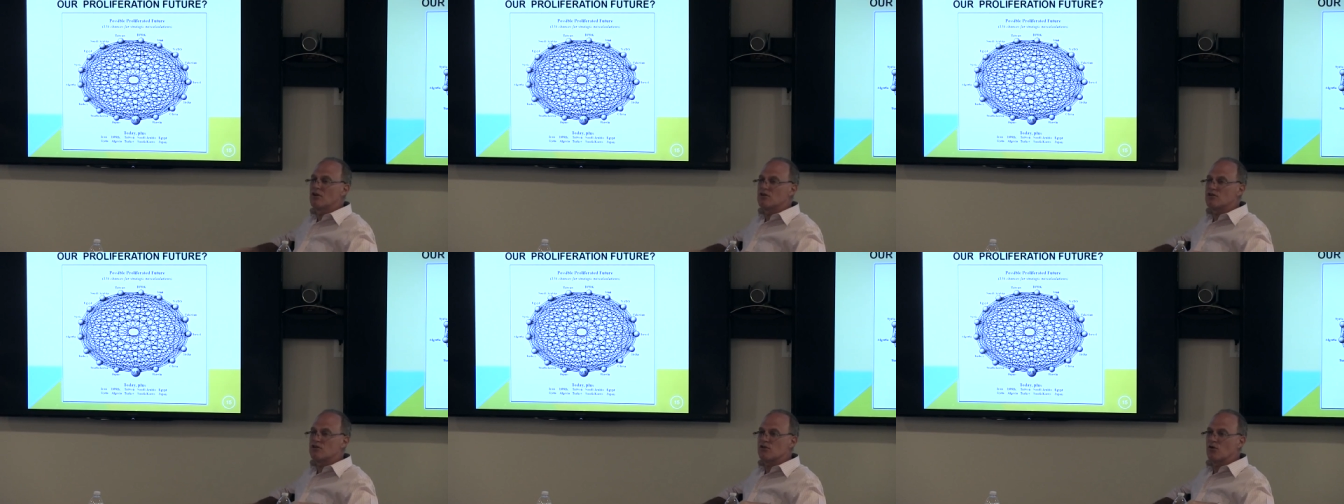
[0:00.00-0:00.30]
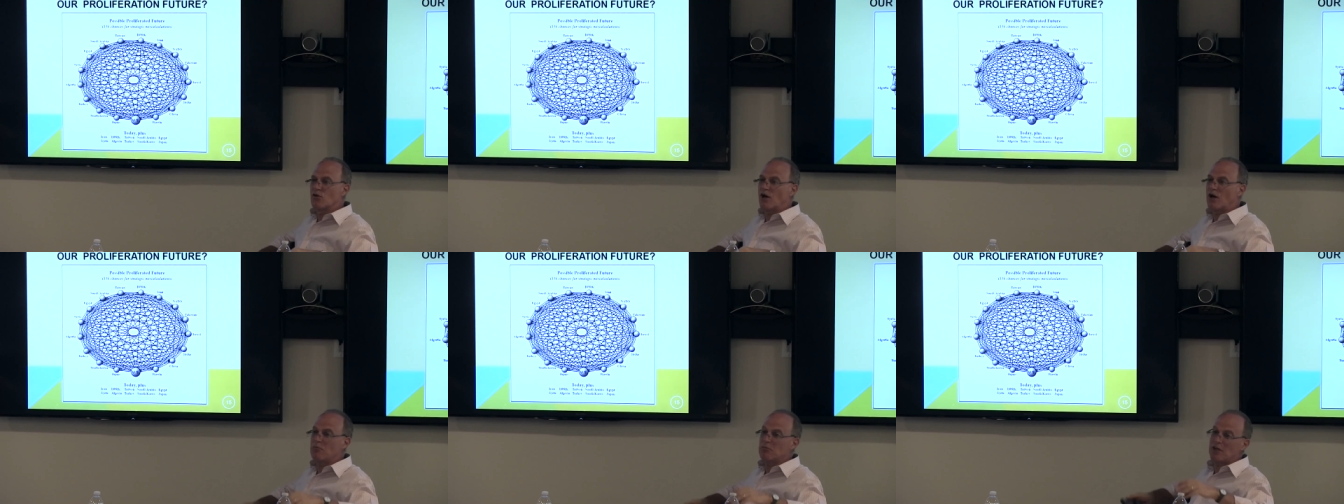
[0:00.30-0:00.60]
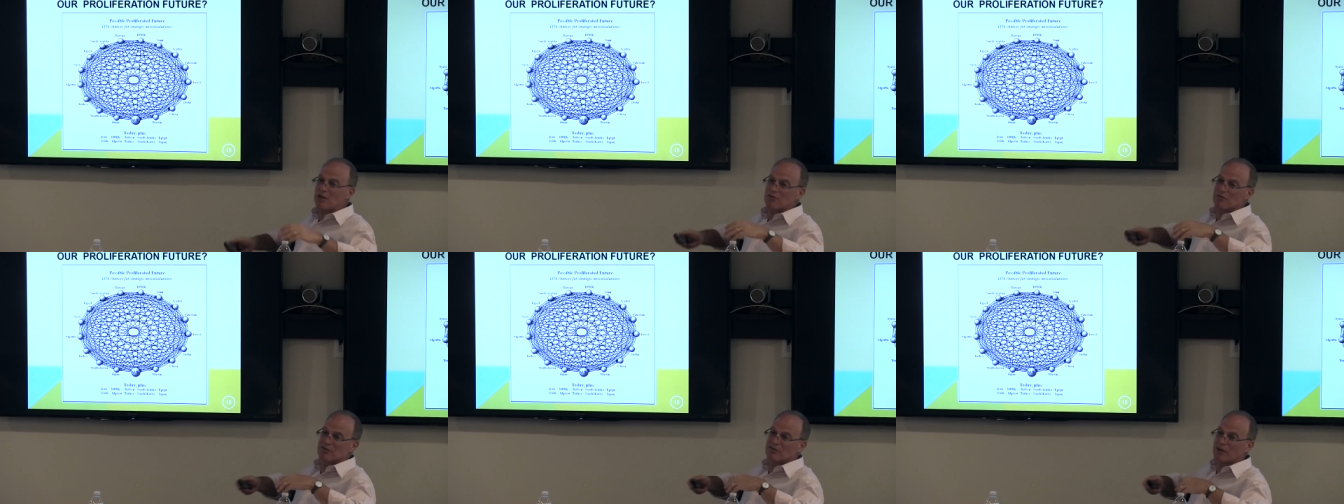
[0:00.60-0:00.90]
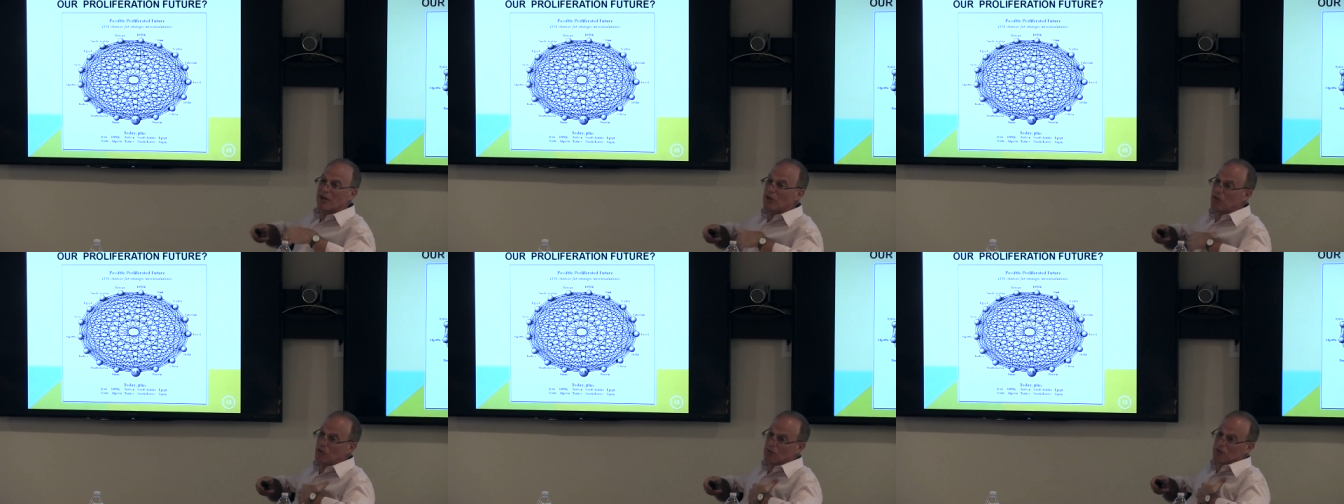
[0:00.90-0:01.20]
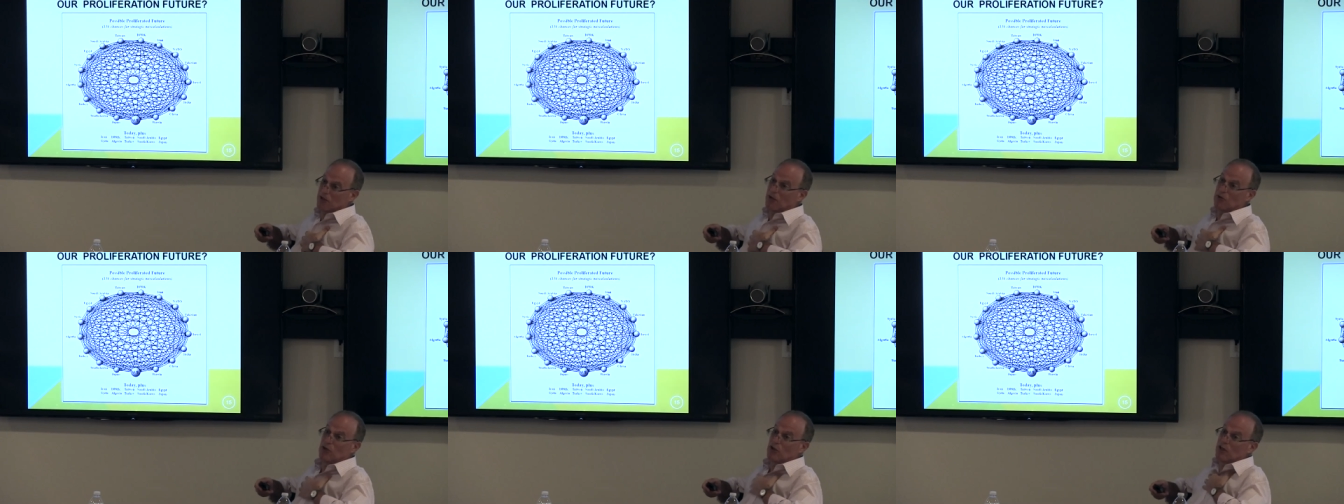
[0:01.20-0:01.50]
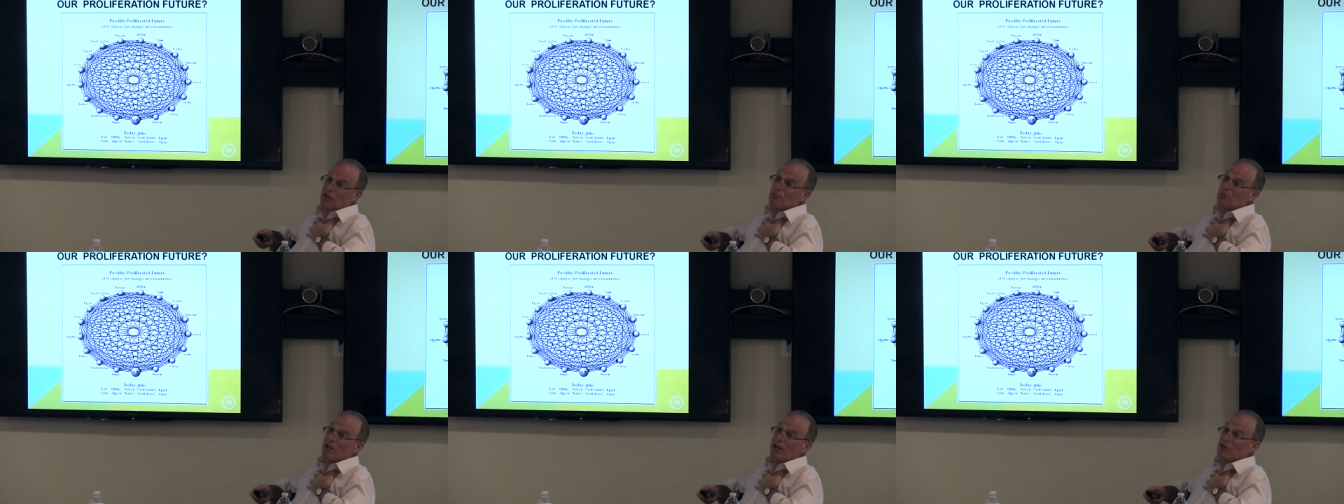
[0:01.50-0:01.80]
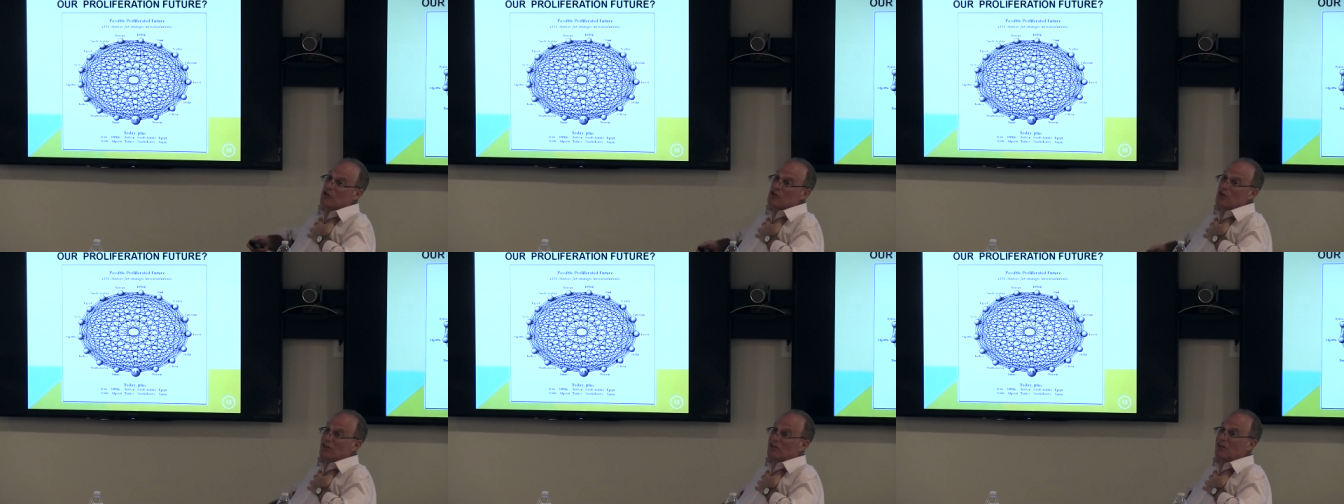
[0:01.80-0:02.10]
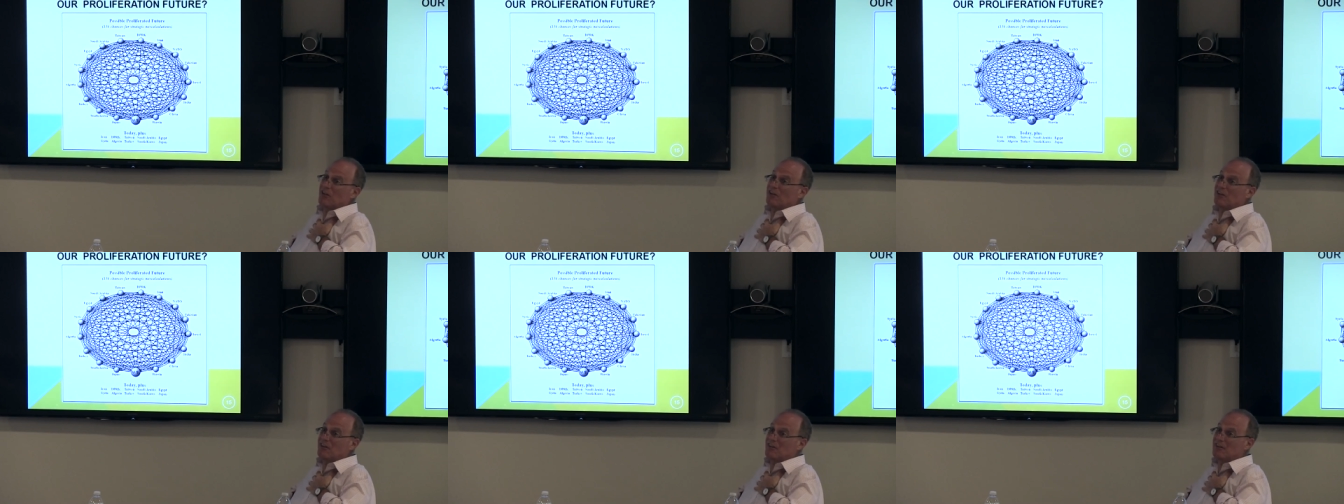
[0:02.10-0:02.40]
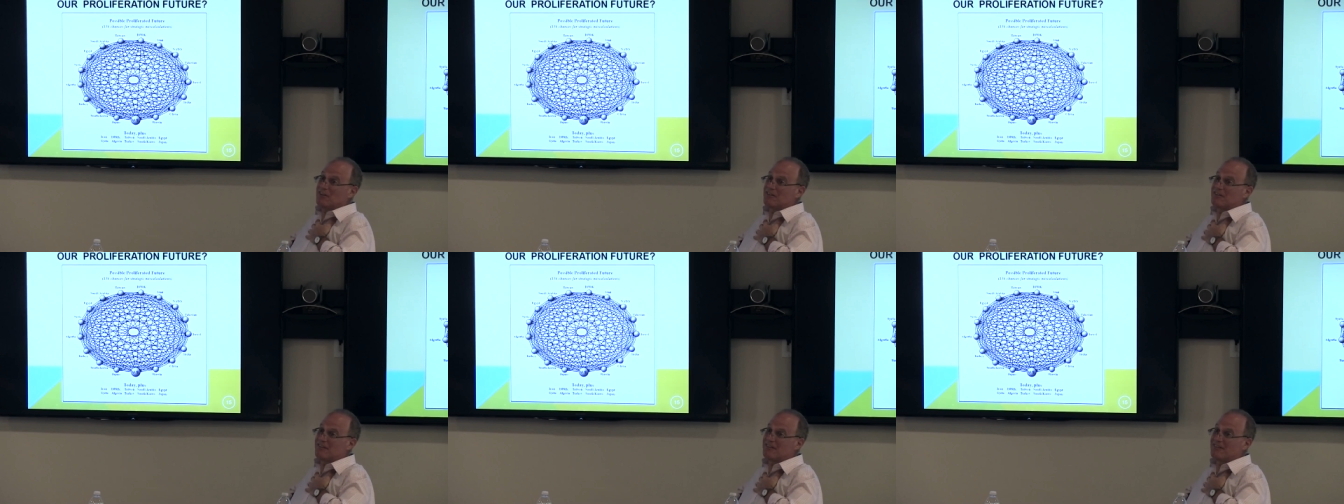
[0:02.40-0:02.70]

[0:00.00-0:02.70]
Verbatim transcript: So I'm not, I know, look, I'm not John Kennedy.